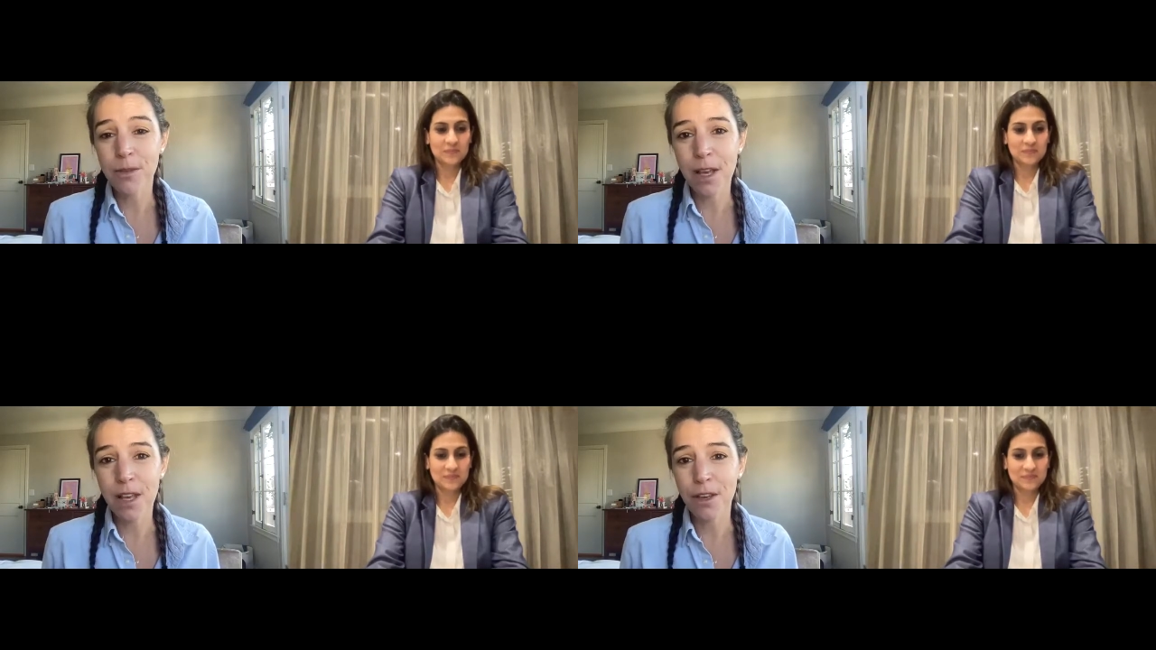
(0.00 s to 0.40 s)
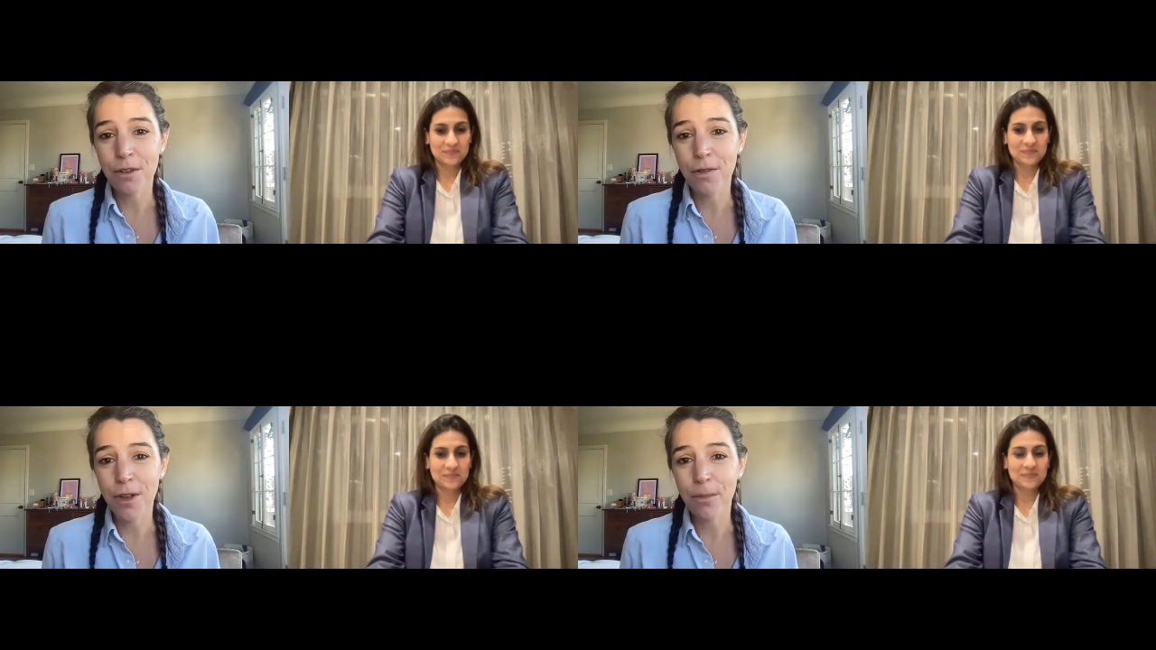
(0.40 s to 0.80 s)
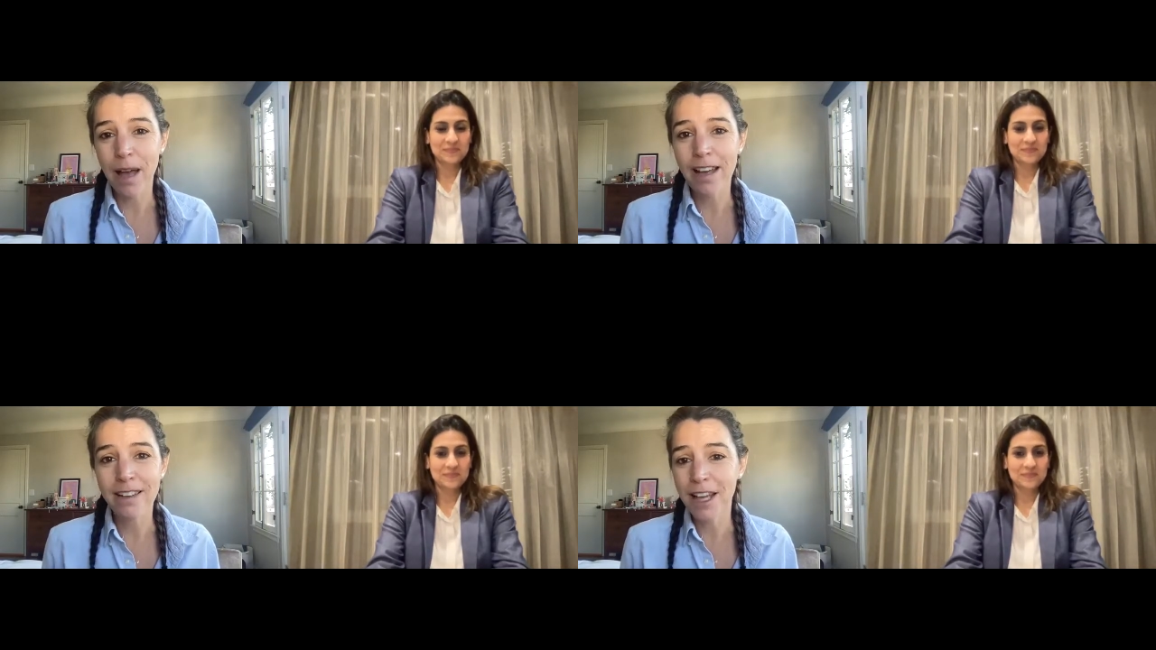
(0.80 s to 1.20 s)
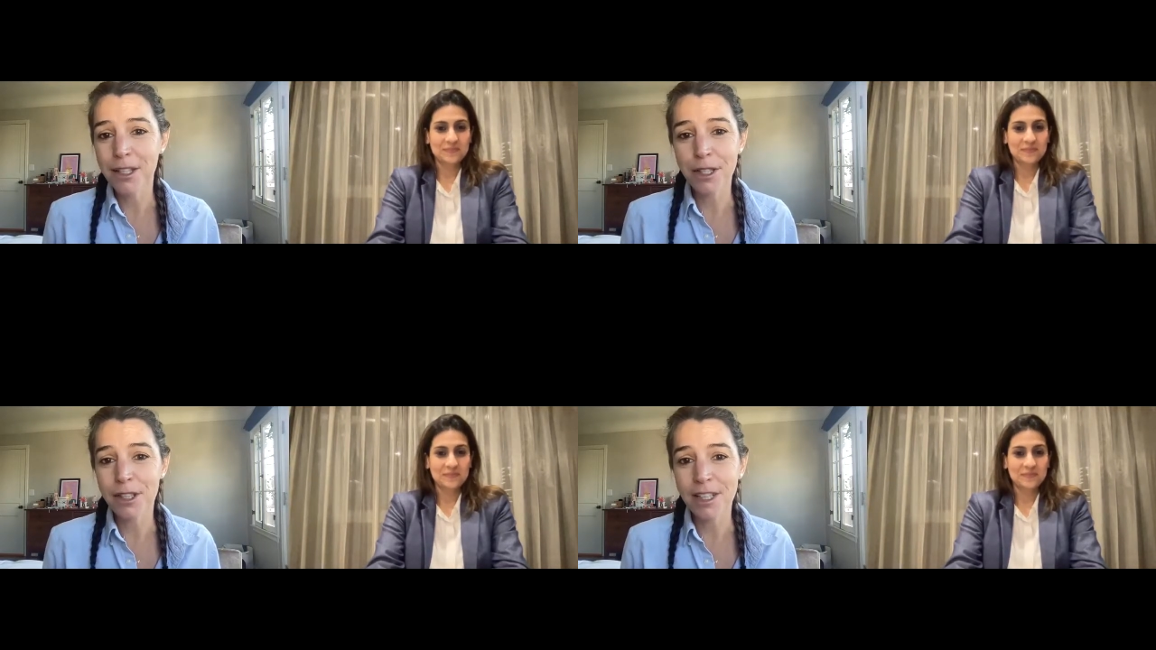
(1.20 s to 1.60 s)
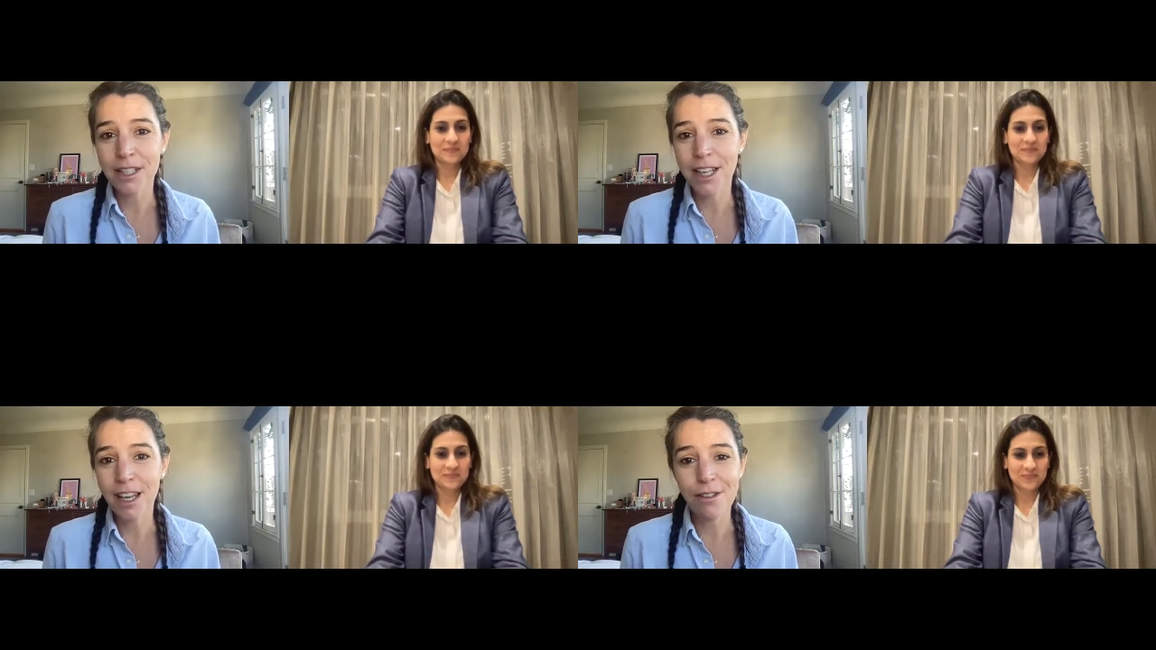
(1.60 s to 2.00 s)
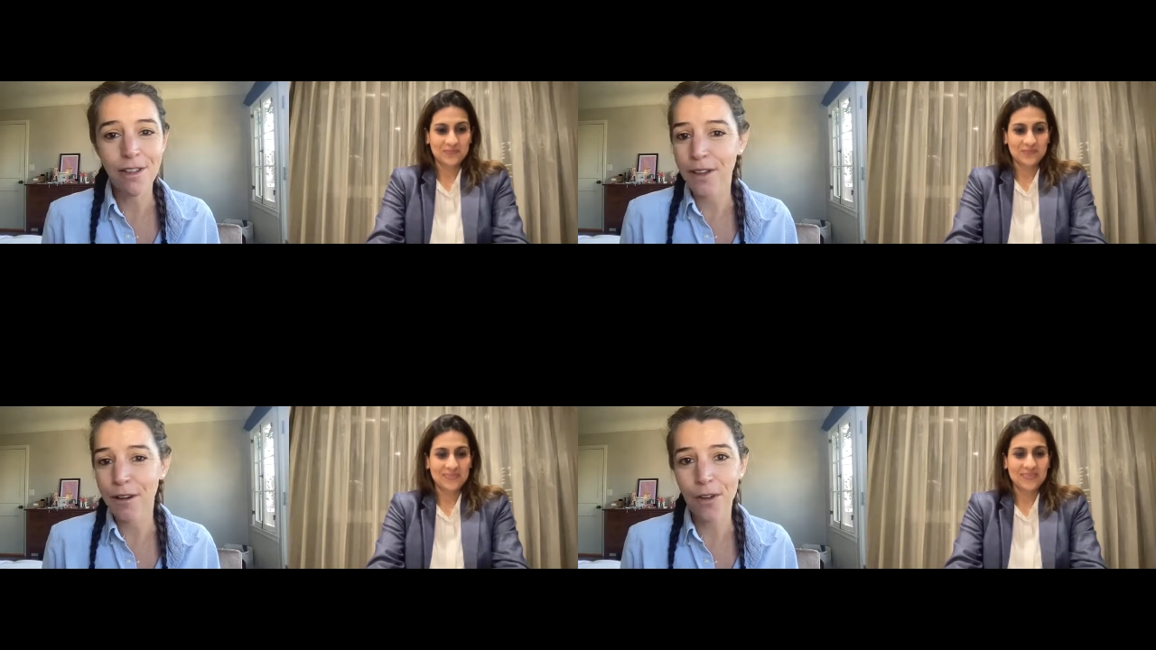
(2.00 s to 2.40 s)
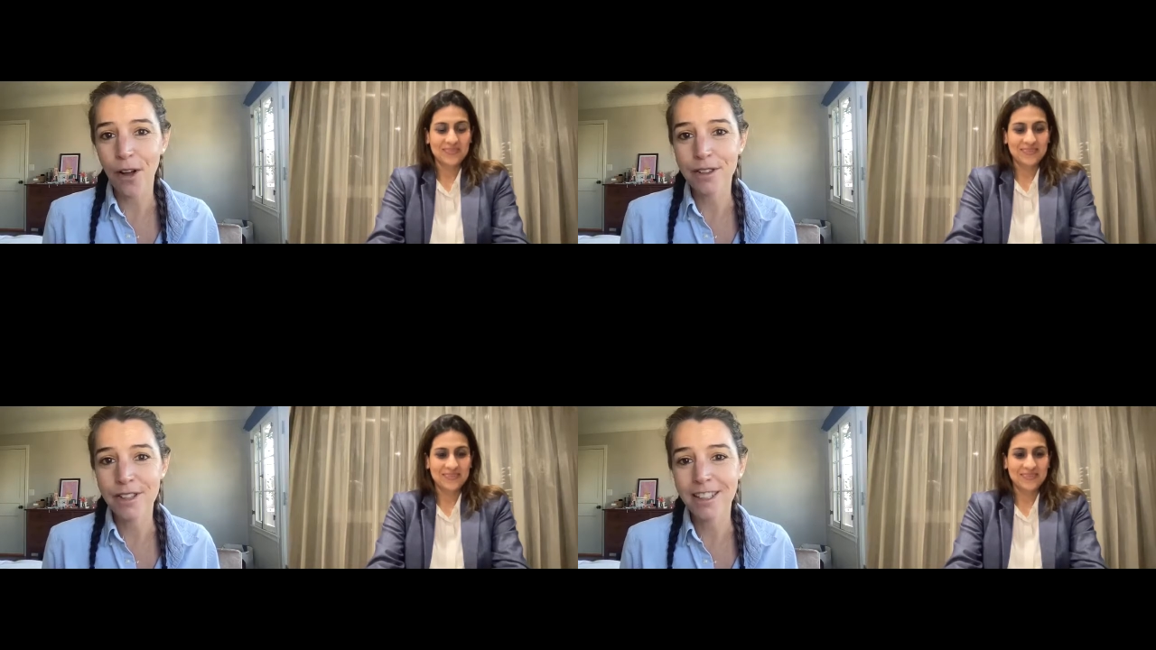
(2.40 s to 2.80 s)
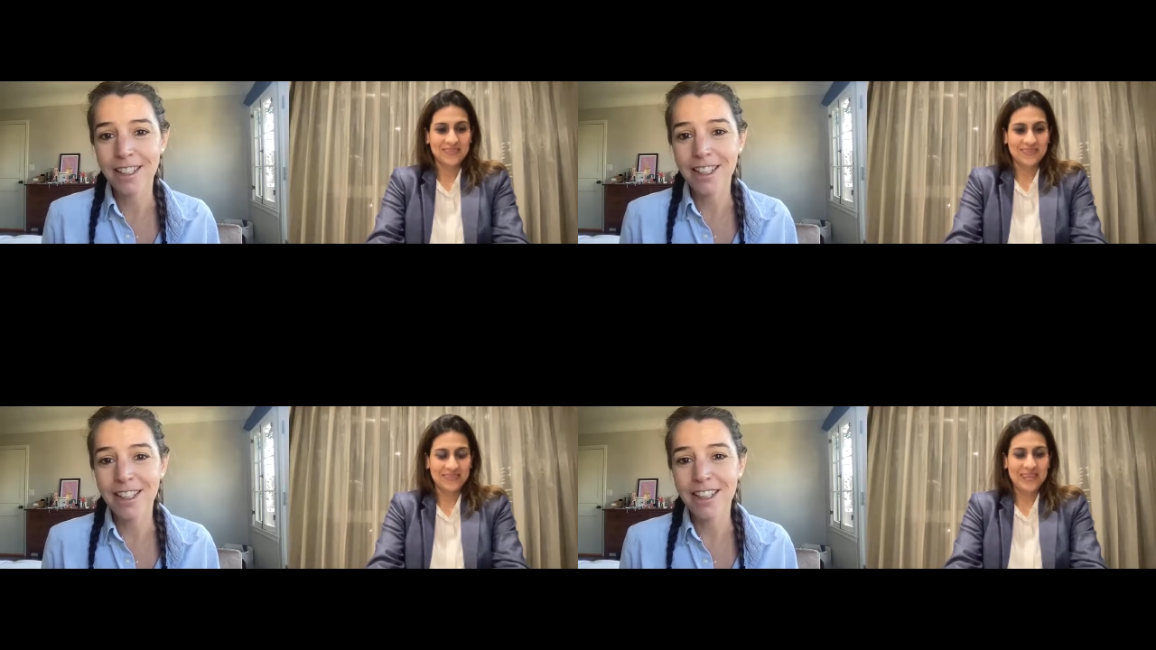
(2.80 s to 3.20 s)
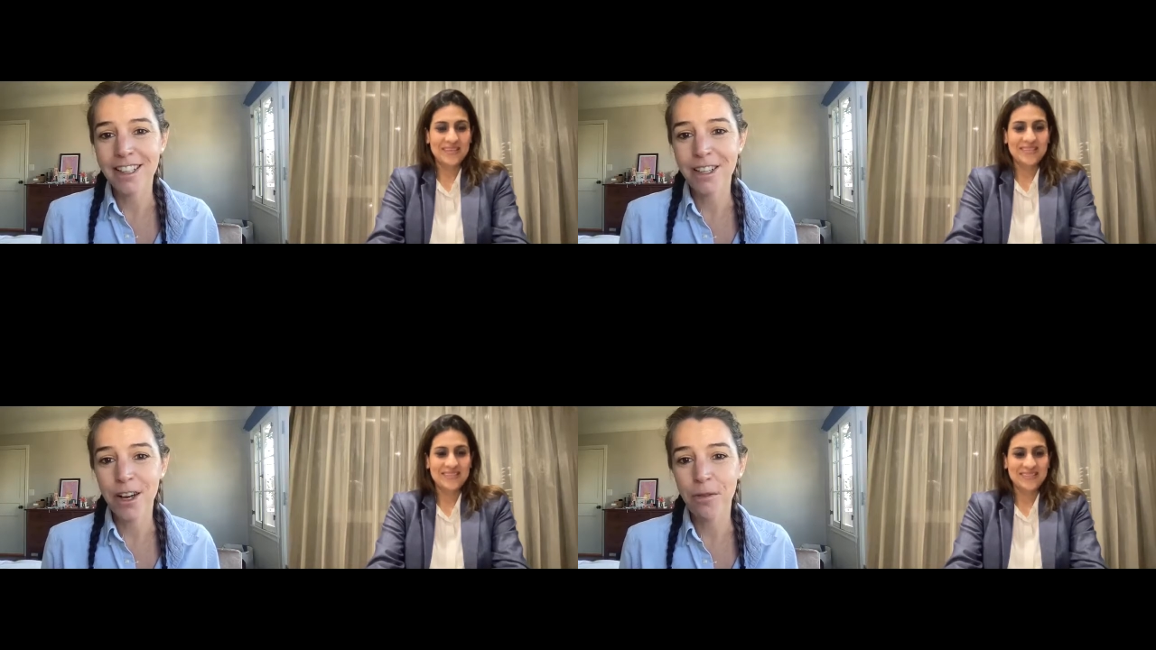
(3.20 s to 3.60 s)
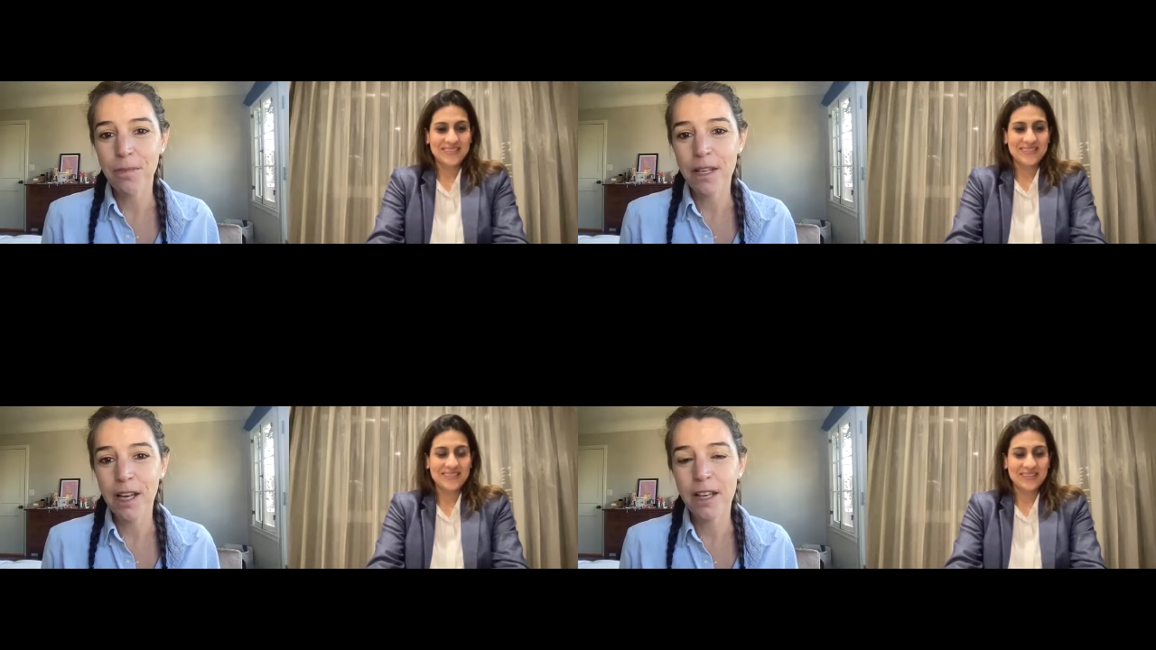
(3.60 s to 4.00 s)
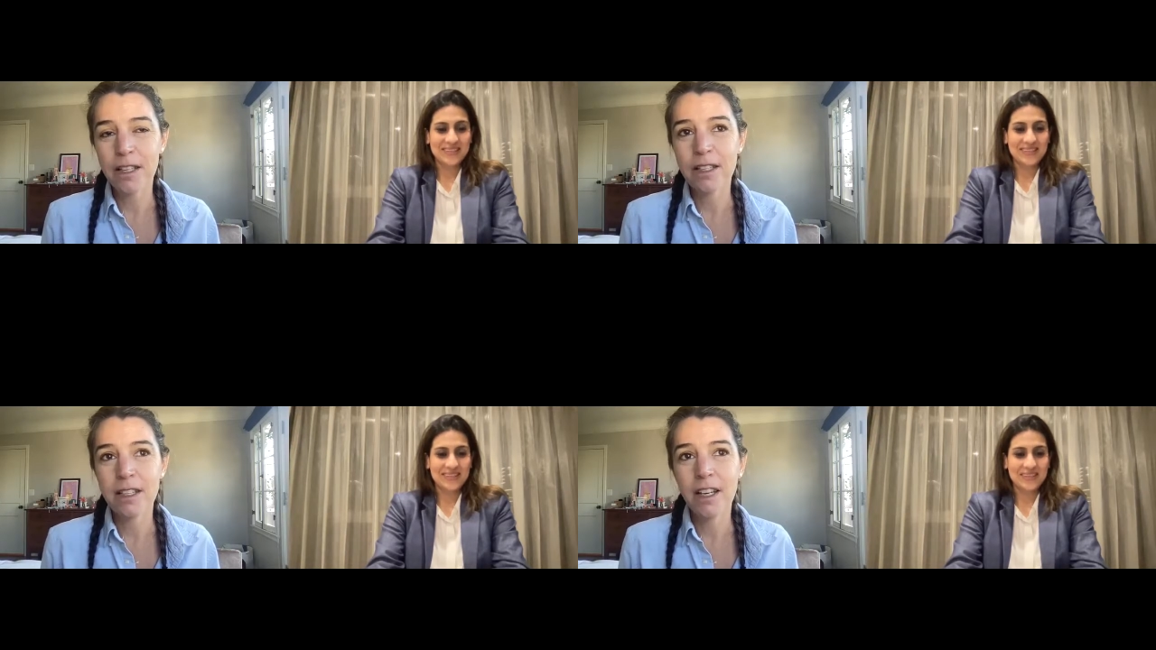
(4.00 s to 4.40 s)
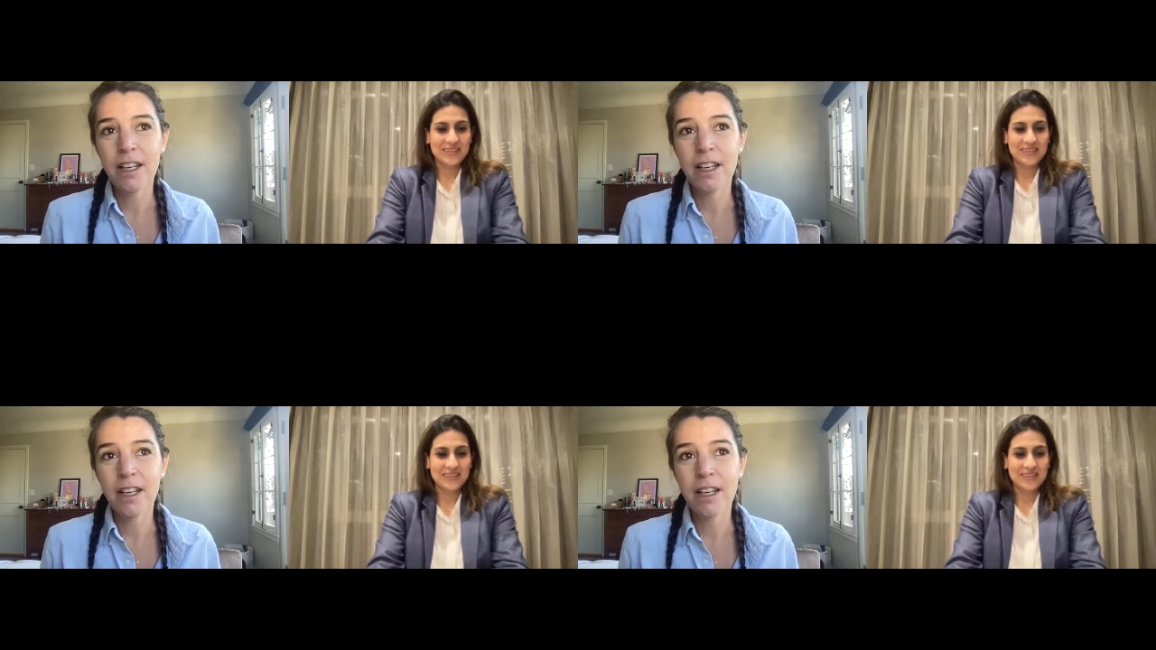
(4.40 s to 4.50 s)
Speaker 1: are making you feel bad, that's a good indicator that they're false, yes. You know, because,